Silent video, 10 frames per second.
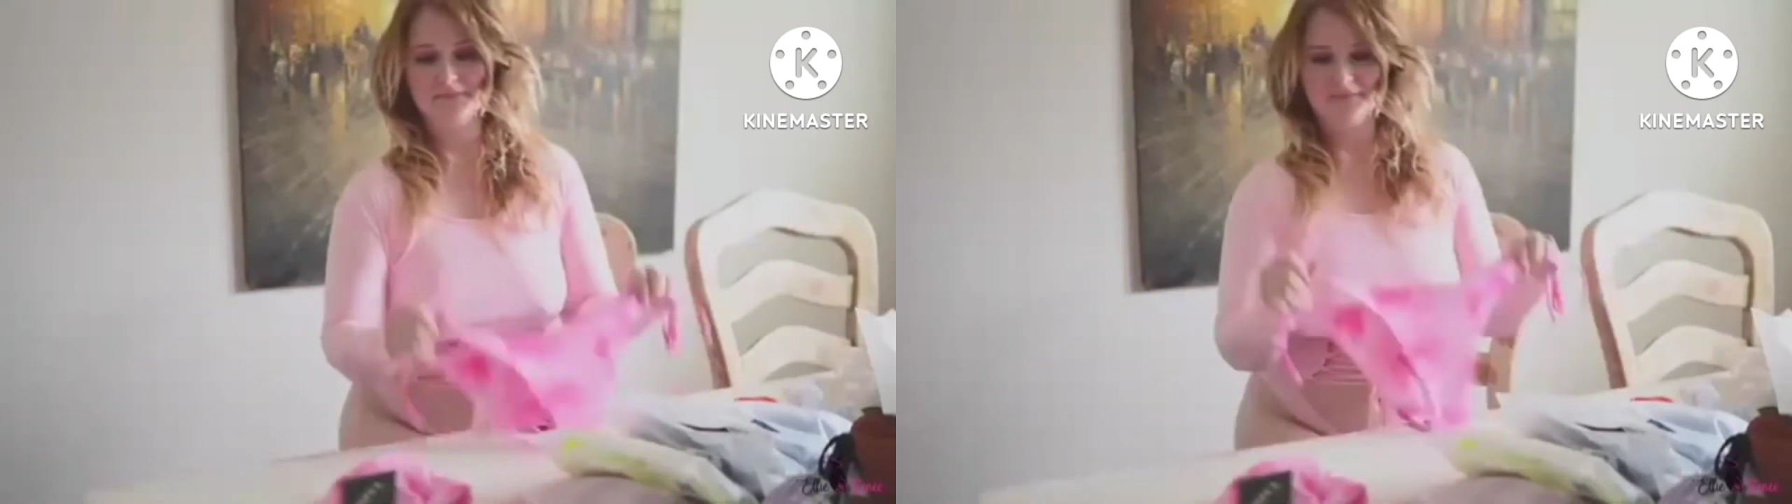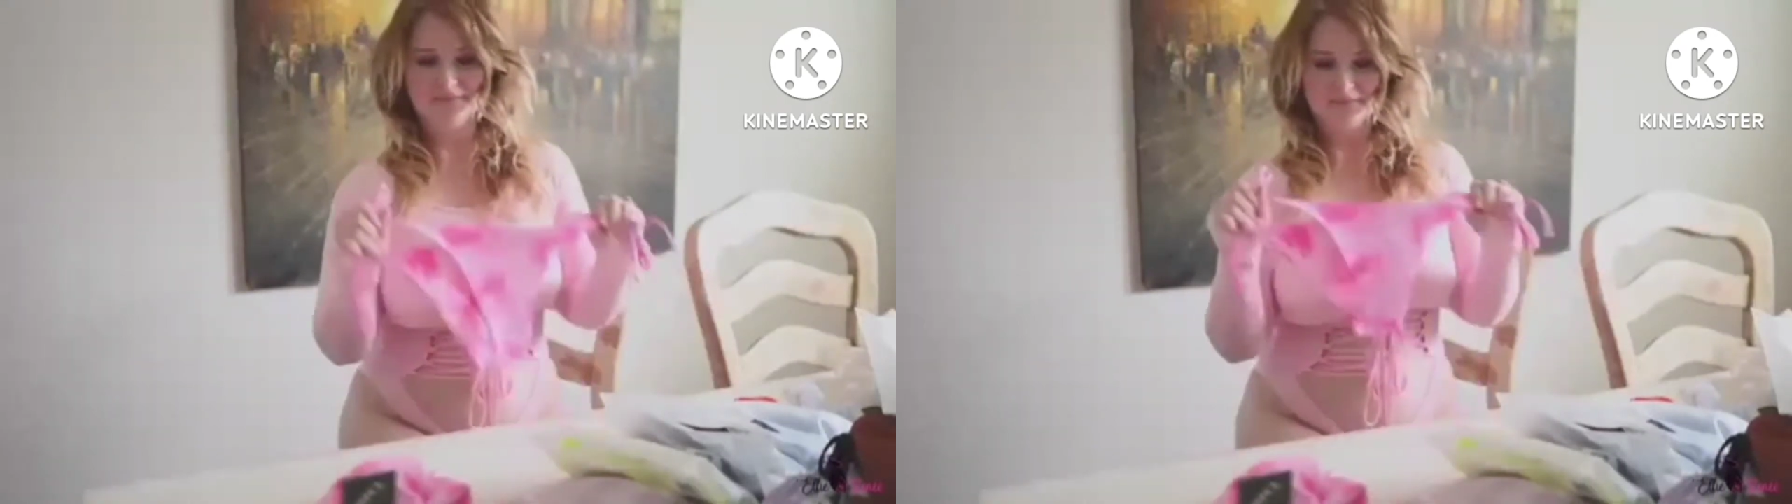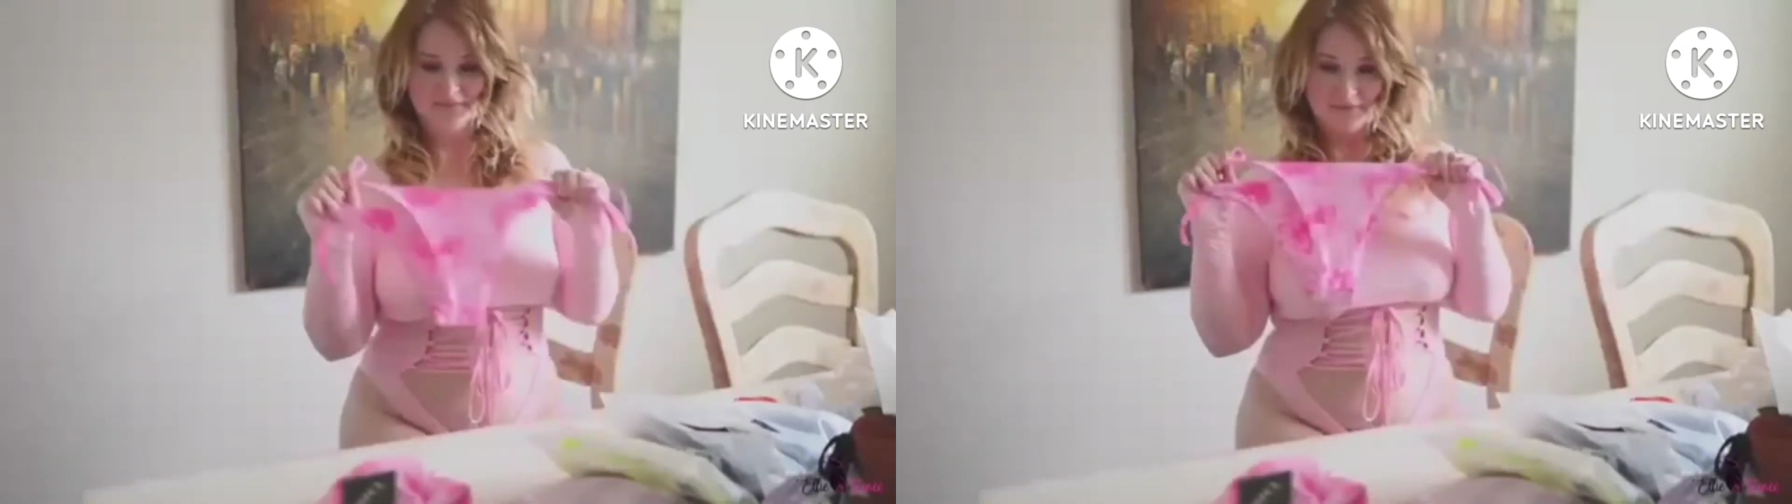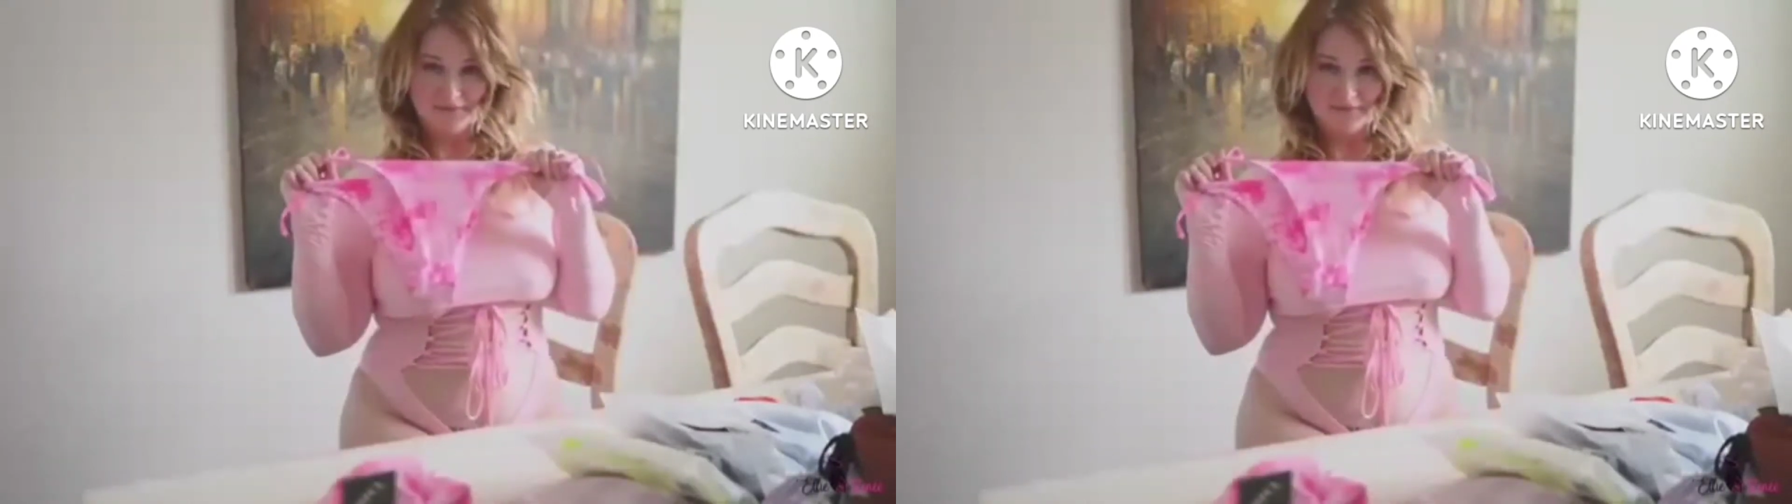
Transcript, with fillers: Like it's